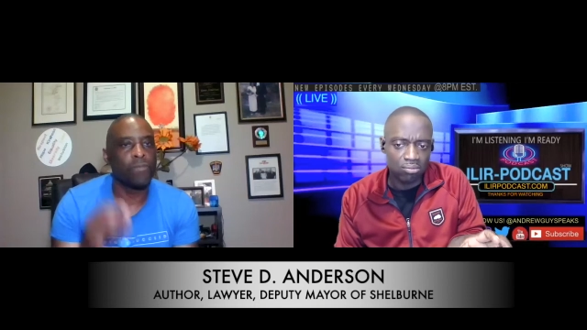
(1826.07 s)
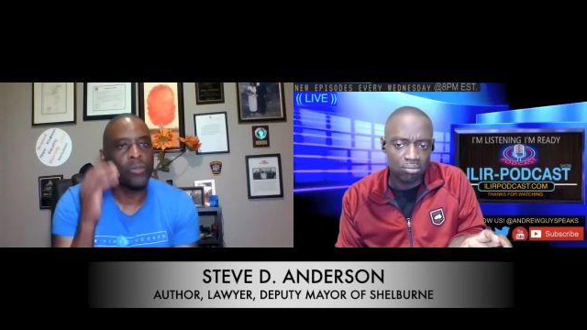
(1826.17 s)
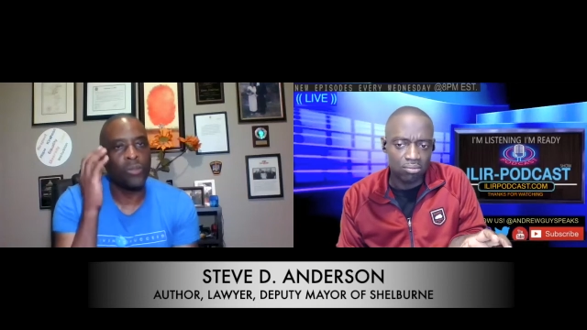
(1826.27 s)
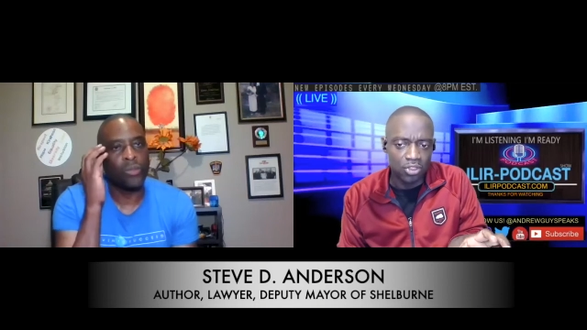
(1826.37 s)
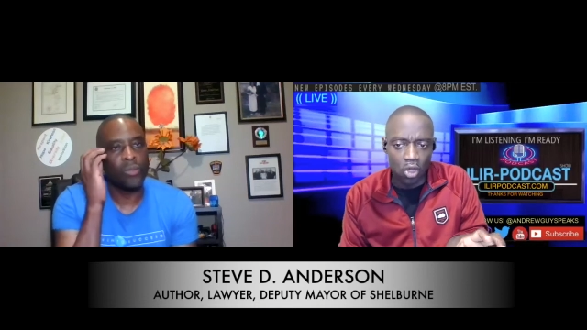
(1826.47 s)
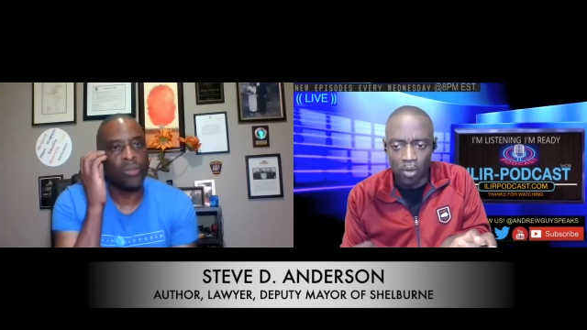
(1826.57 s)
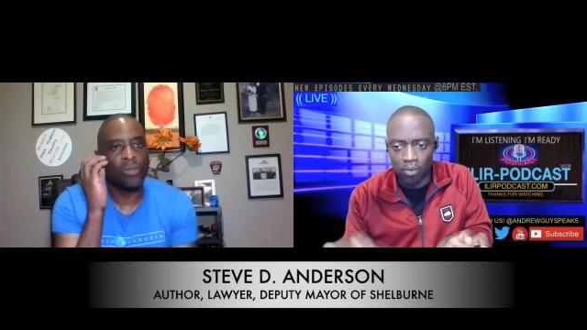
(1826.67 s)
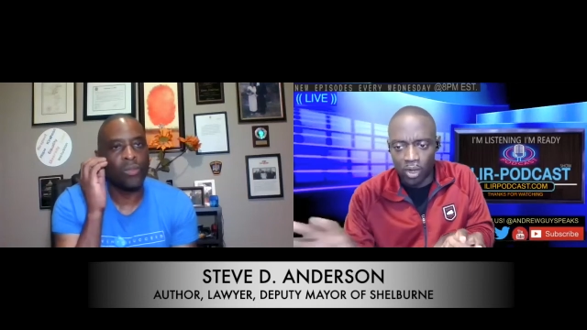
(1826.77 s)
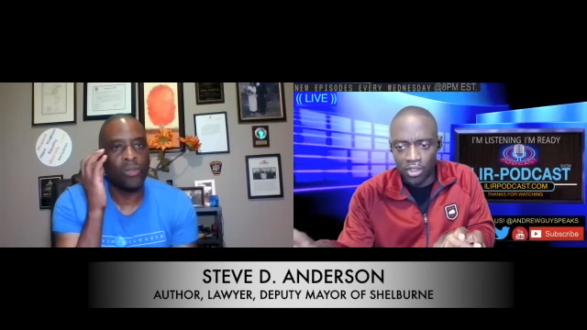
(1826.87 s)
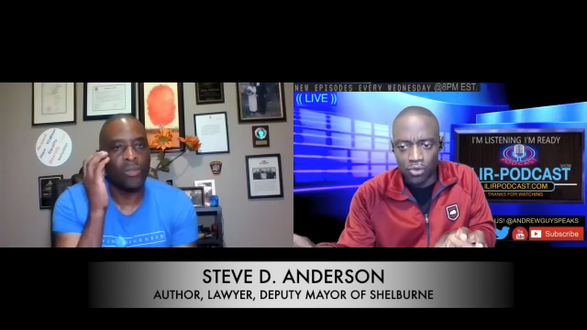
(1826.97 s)

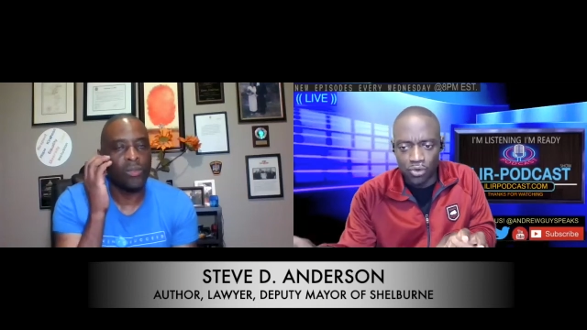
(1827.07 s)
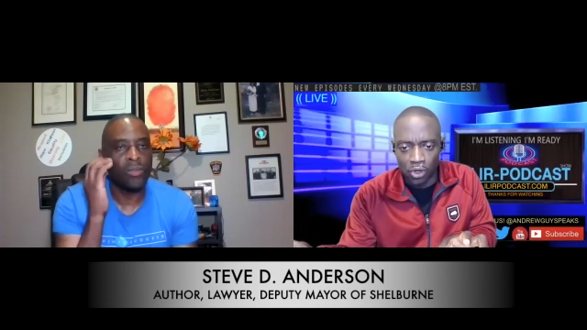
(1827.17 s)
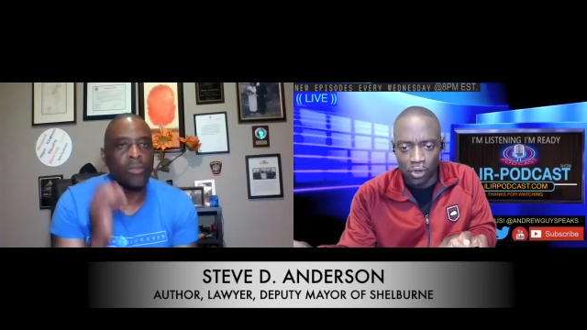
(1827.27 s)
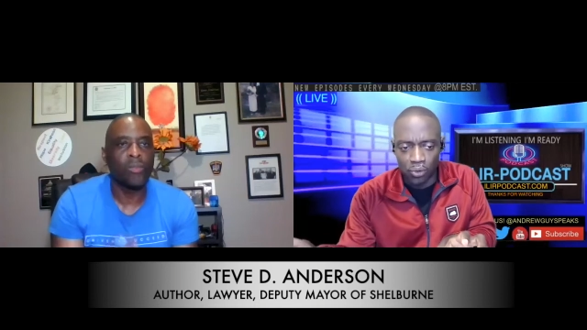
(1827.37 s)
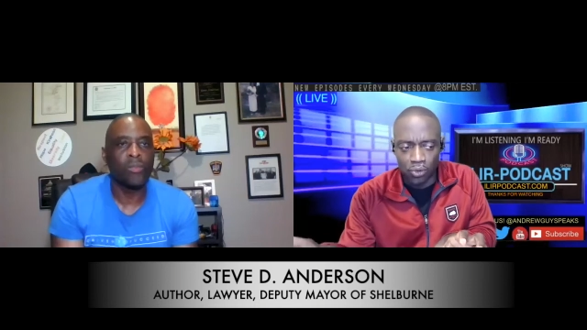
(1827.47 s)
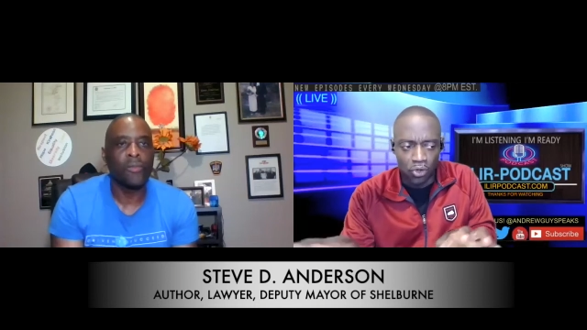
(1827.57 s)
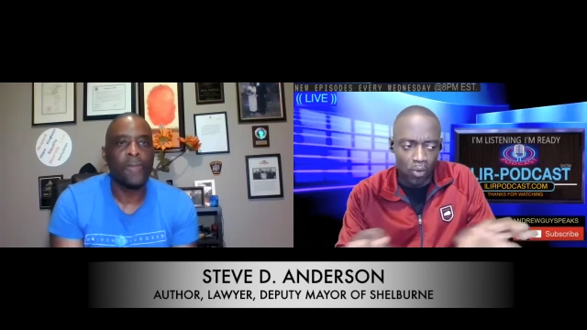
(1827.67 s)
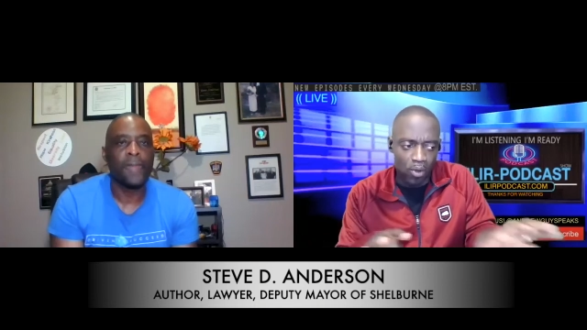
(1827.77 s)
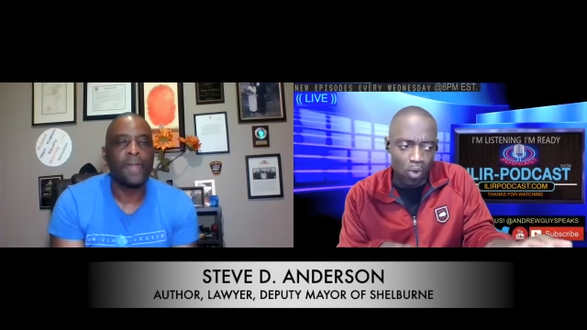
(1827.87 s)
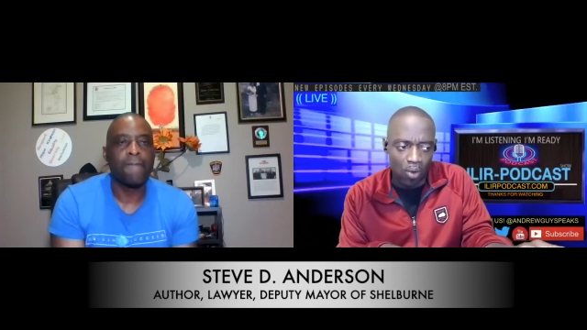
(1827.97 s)
Speaker 1: knowing what you know,
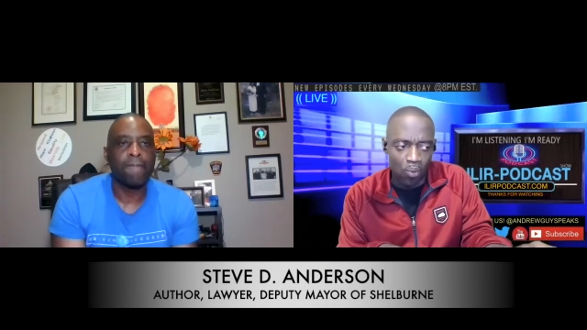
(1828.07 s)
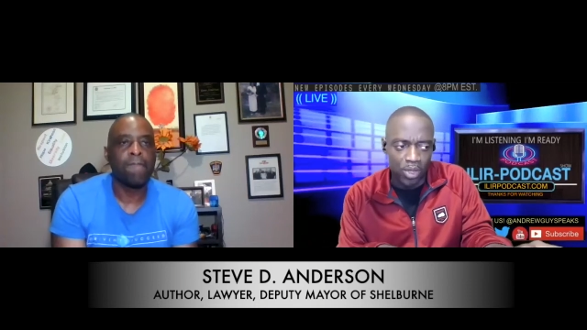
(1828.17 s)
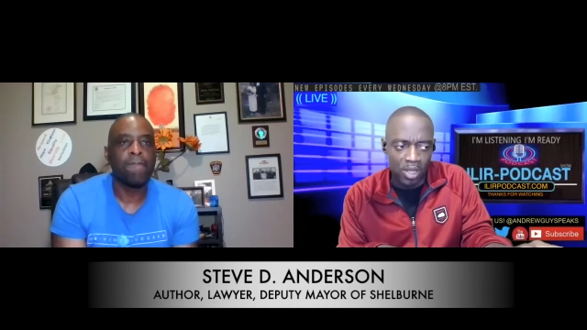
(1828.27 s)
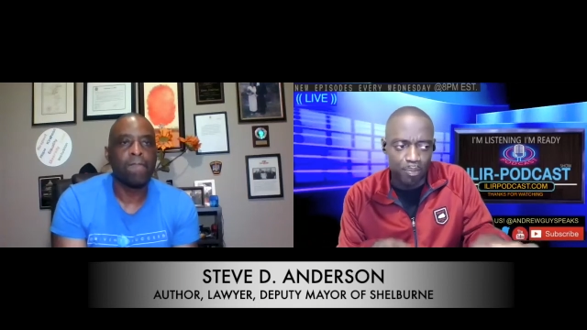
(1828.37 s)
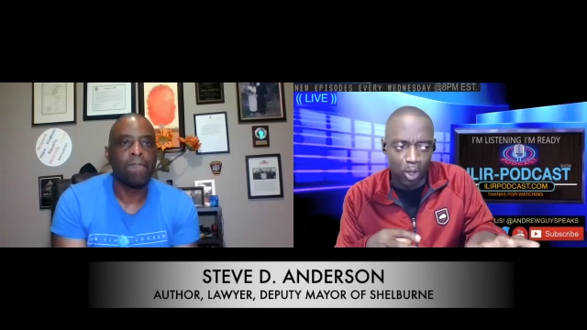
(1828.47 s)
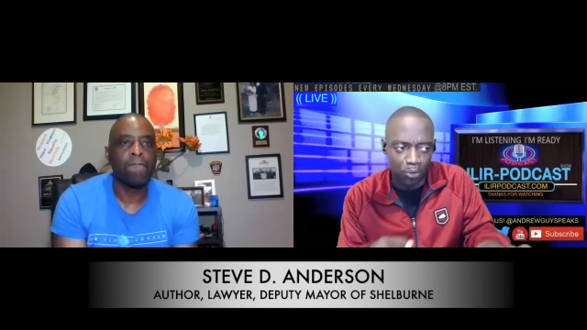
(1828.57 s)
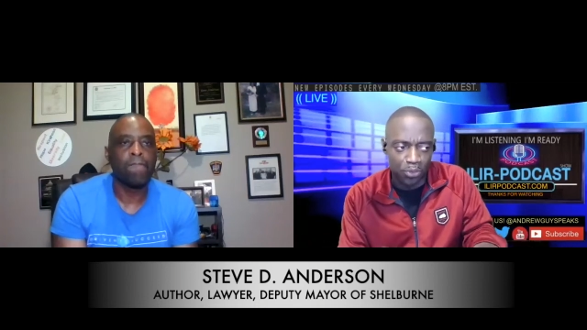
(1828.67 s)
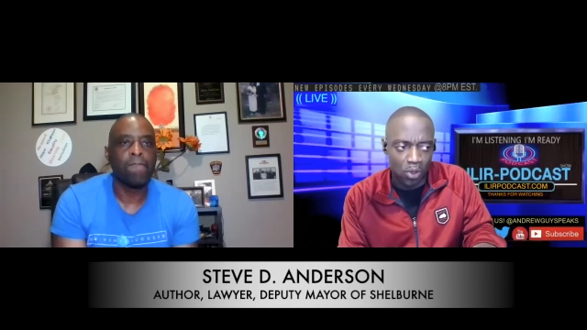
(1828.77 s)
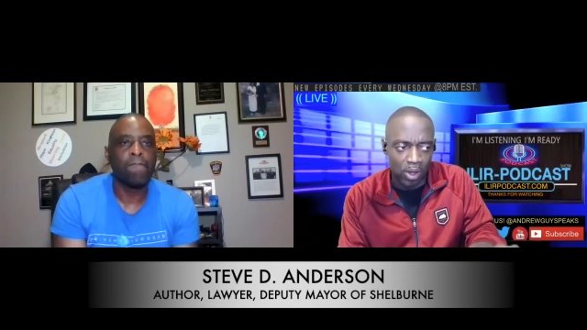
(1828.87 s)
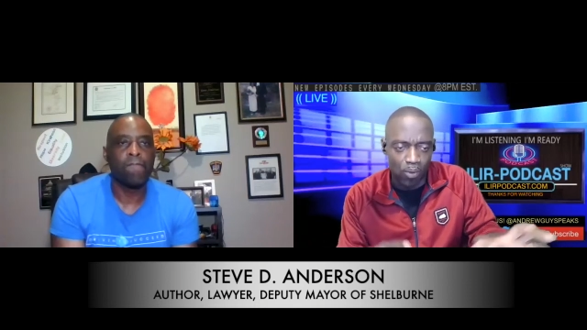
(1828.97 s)
knowing what we
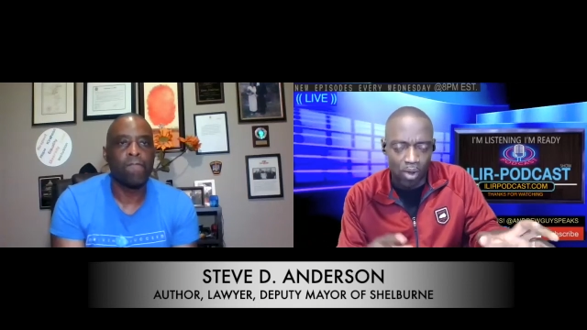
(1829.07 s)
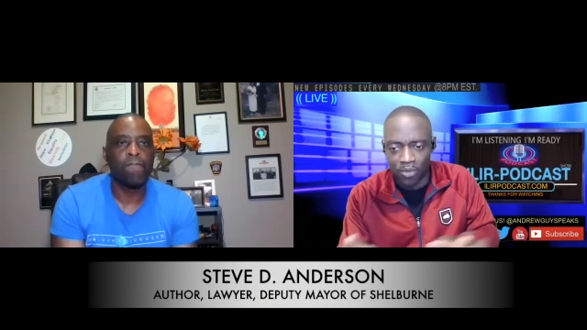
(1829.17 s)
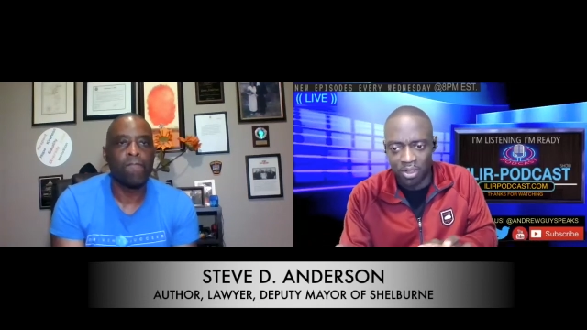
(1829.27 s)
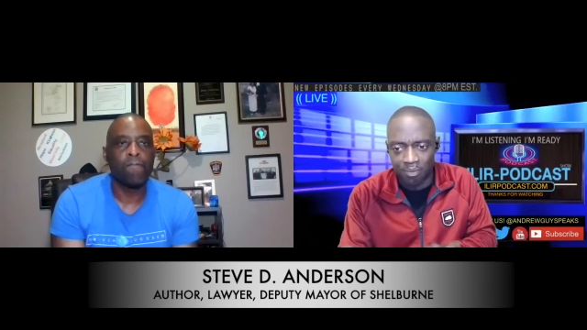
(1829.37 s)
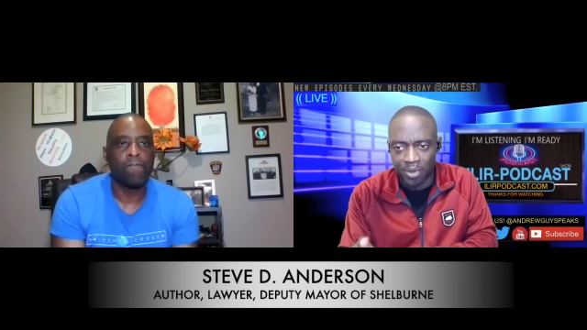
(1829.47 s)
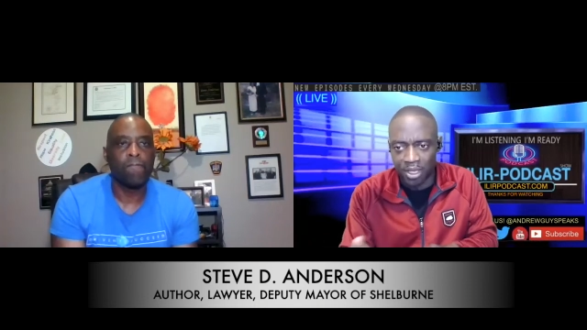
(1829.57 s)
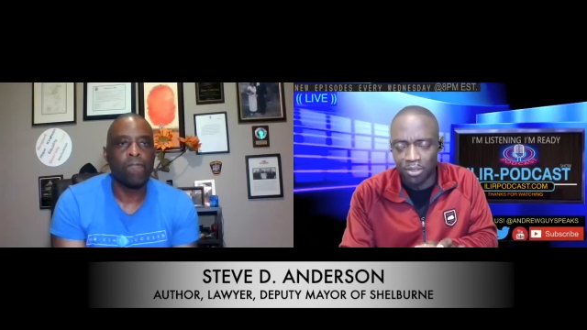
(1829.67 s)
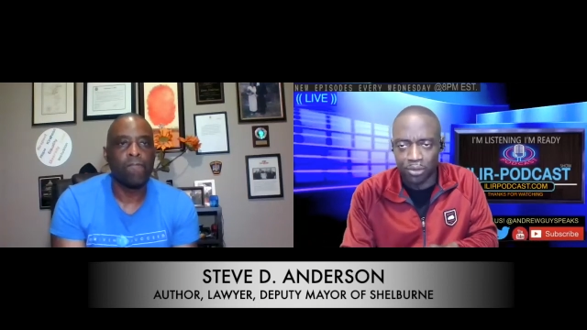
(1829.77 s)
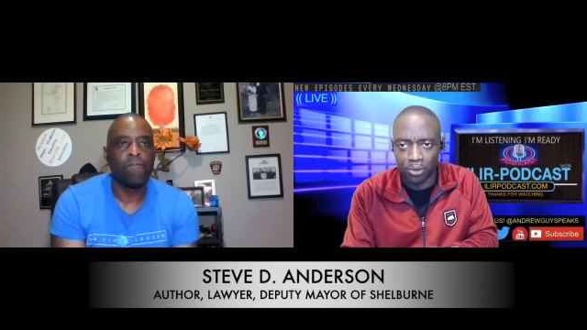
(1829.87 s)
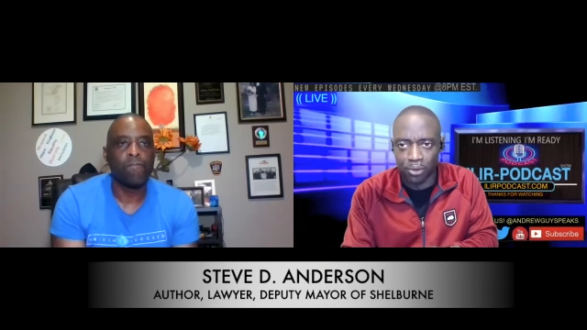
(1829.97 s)
both know and what we've
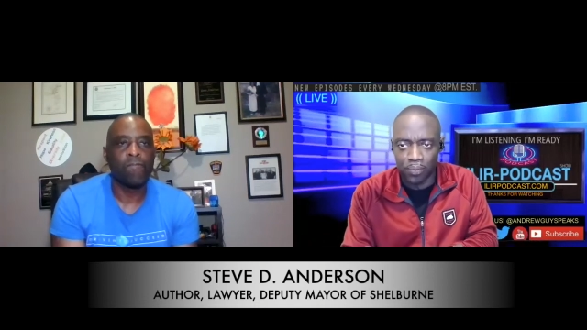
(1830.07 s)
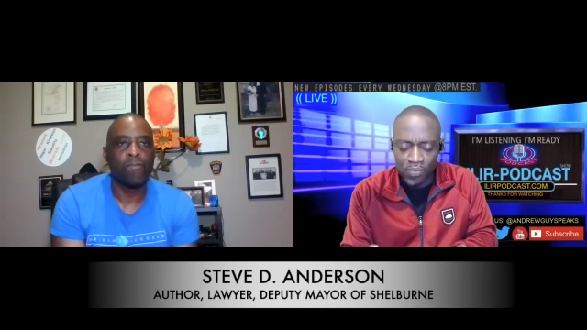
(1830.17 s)
been through,